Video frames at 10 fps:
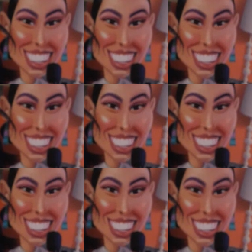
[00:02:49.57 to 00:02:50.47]

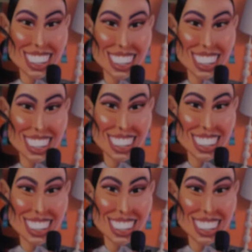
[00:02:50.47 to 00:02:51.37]

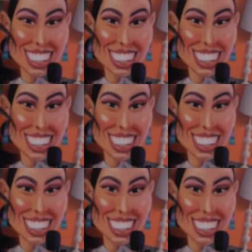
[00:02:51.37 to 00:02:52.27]

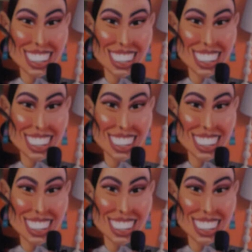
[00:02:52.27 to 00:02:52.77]
The person shown says nothing.